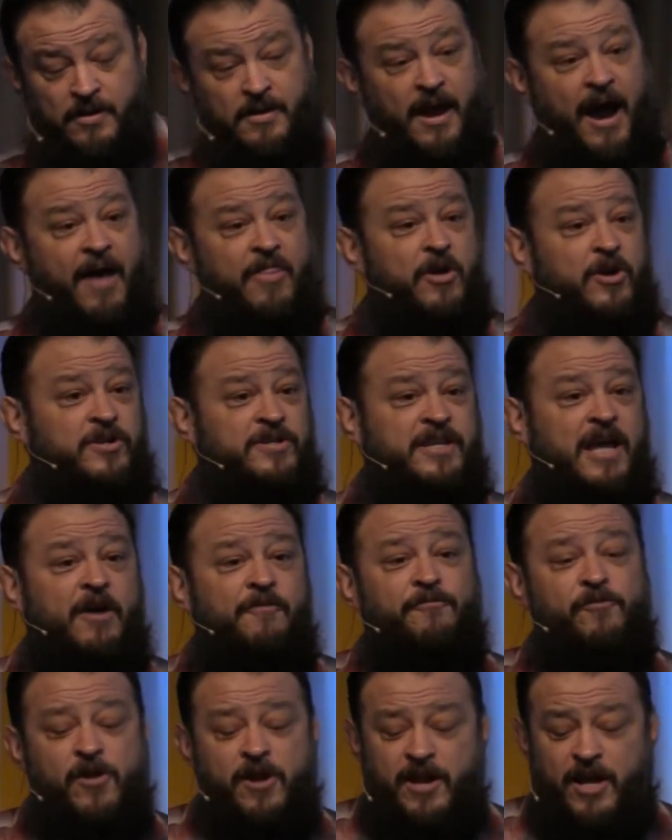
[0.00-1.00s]
And they're
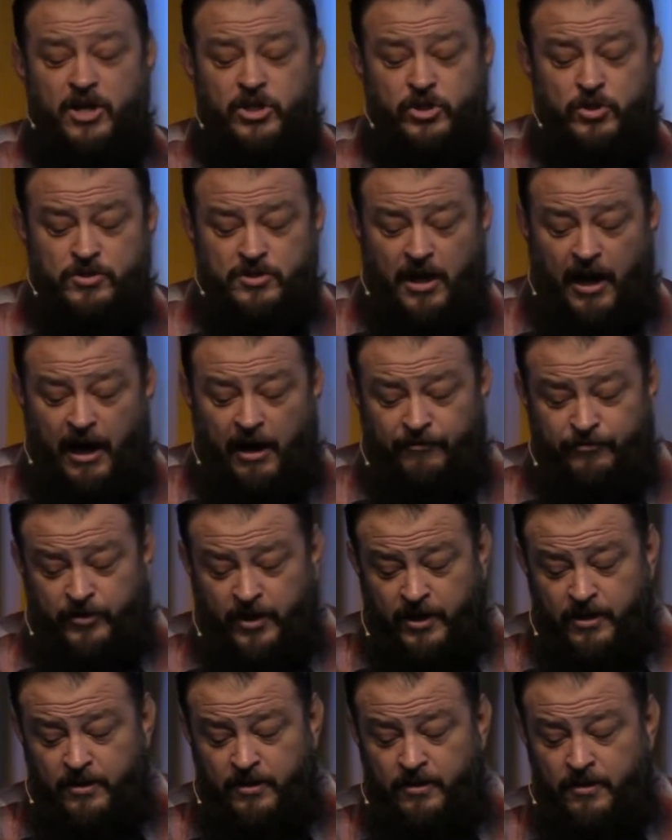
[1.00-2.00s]
different issues
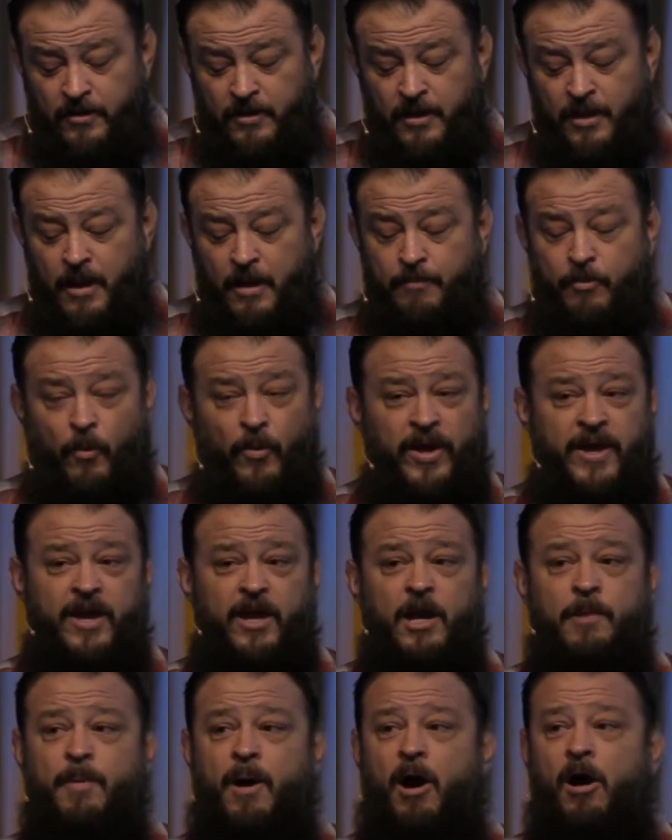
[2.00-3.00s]
often, but we hear
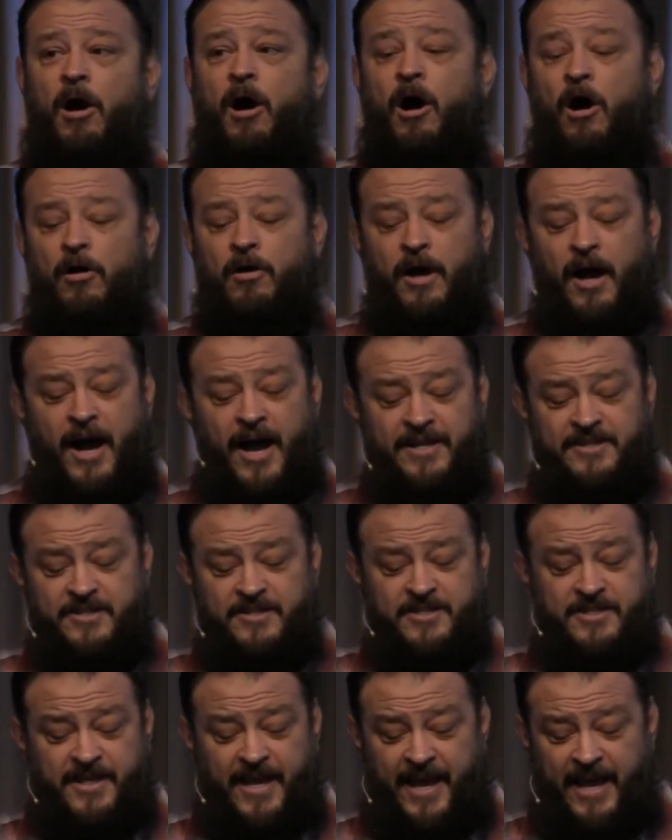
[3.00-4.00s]
about all kinds of
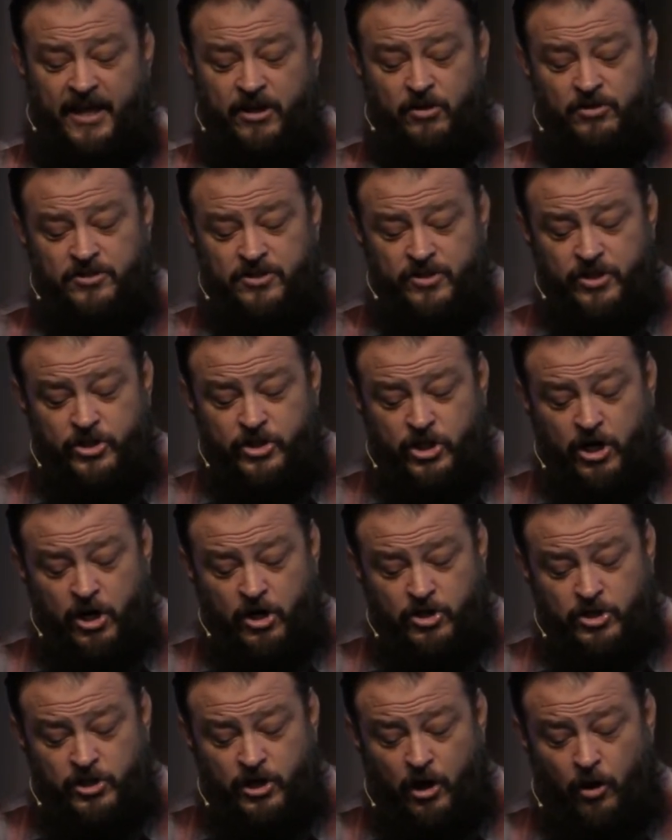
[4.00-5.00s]
scandals in the
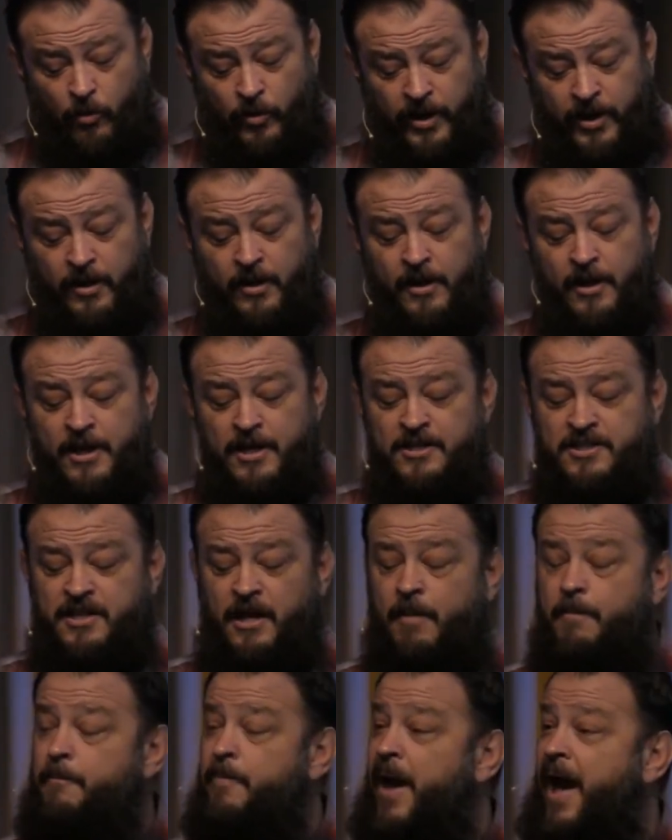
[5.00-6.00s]
church, don't we?
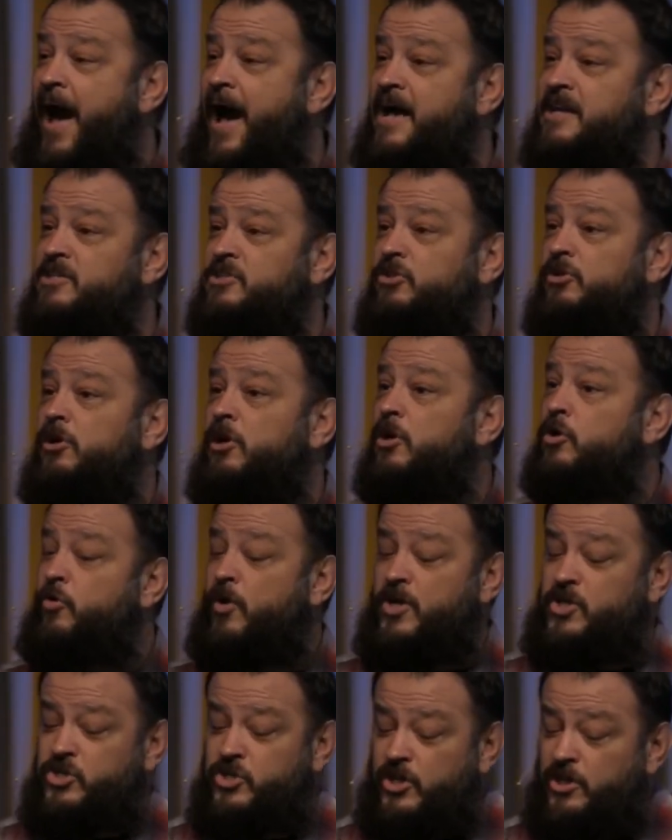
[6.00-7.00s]
Some pastor or
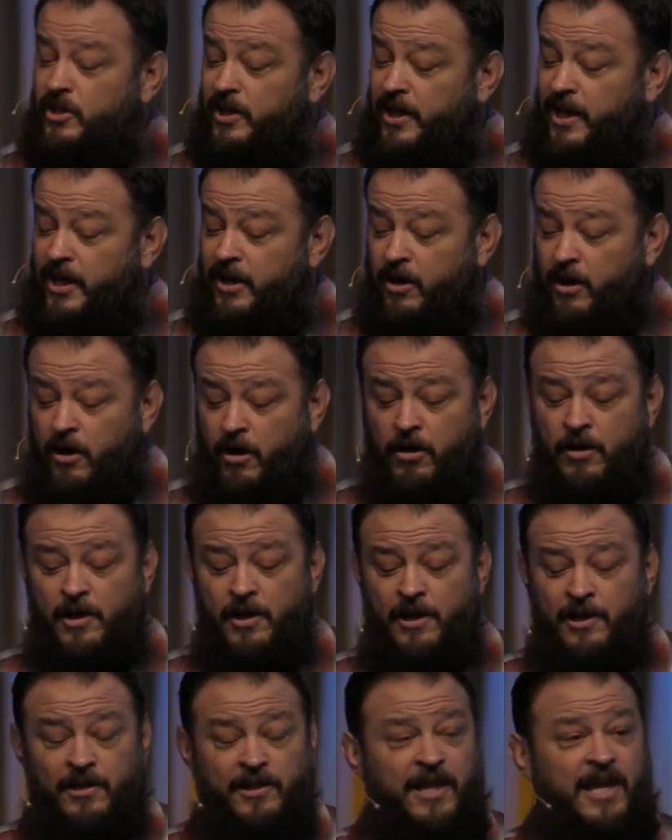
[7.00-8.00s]
Christian leader
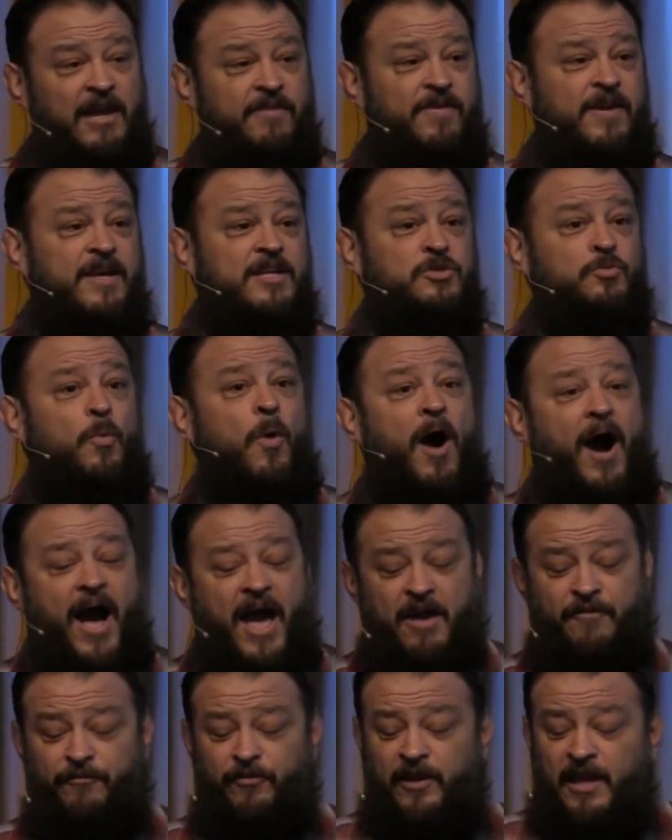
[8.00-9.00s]
leaving his
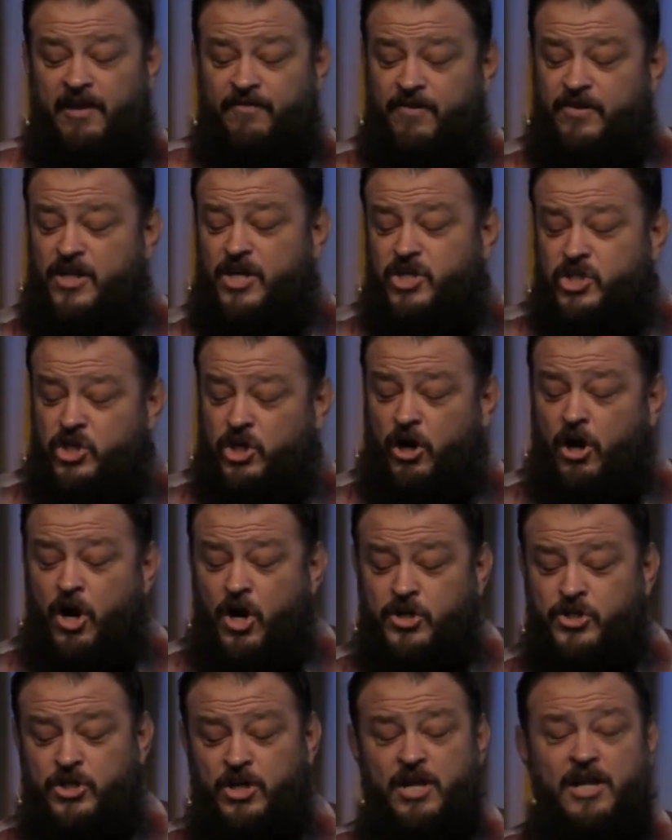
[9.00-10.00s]
wife, leaving the
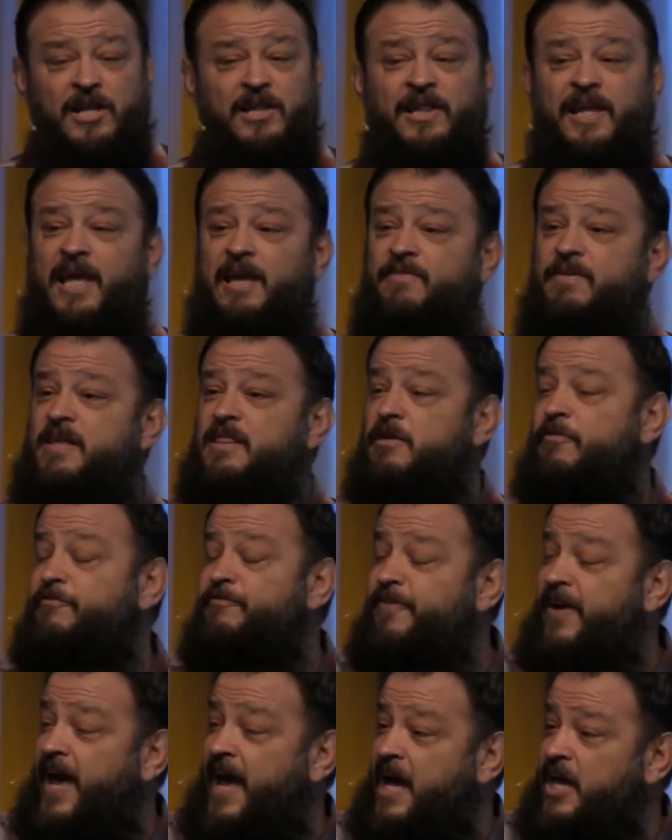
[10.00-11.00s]
church, leaving the
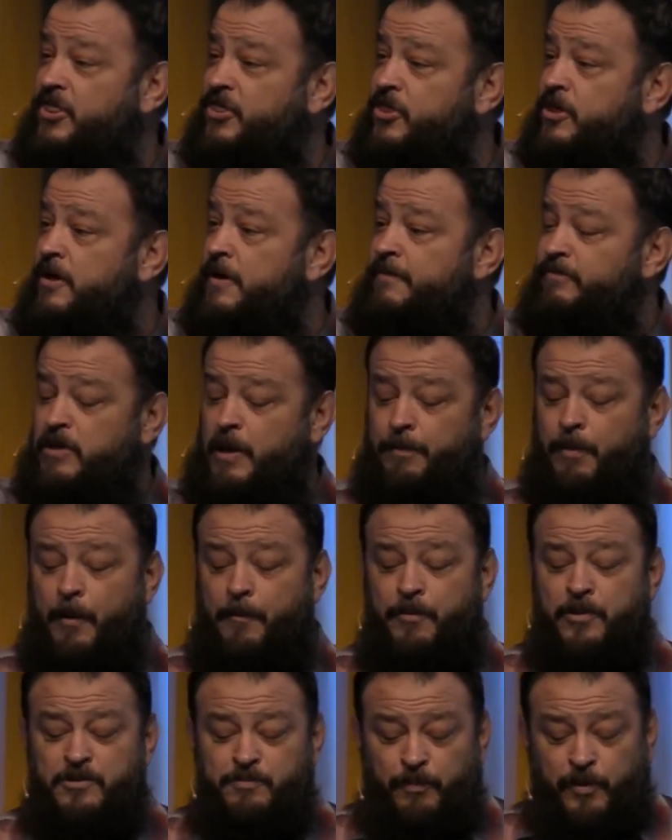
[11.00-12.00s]
faith to
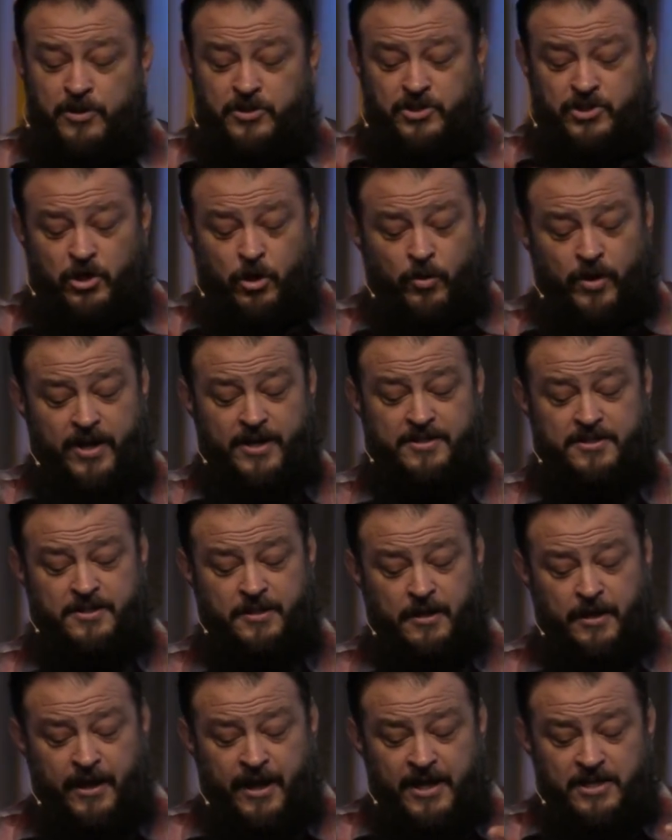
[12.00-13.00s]
pursue his,
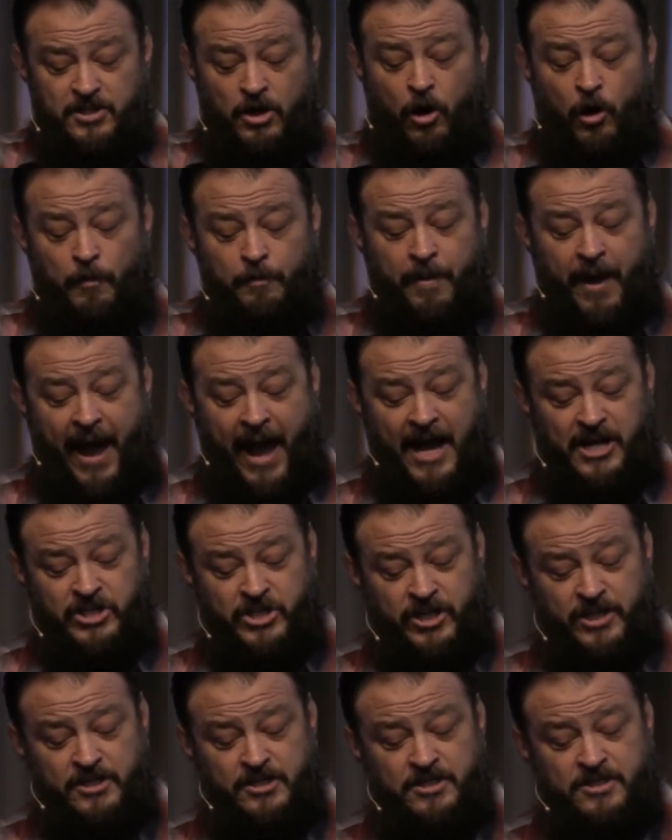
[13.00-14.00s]
his own
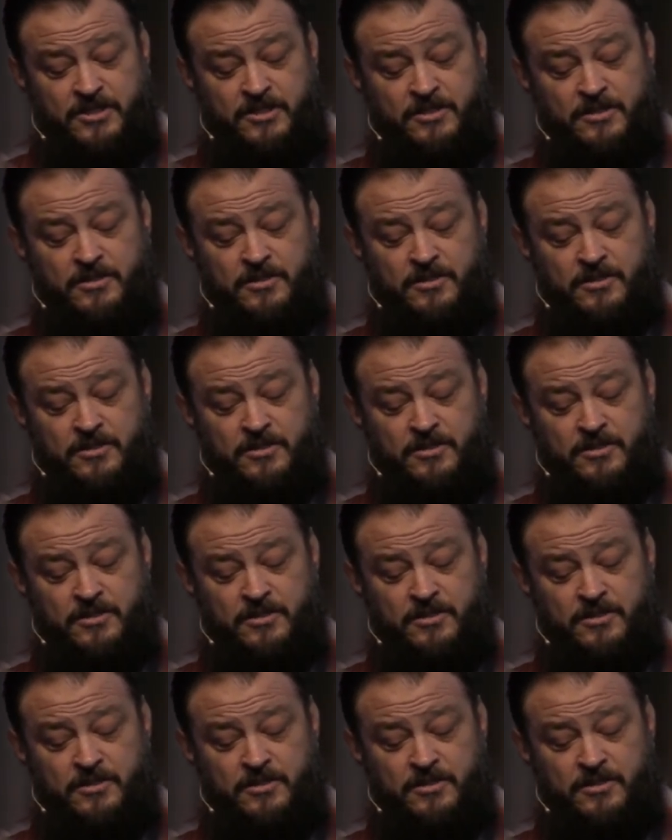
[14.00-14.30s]
passions,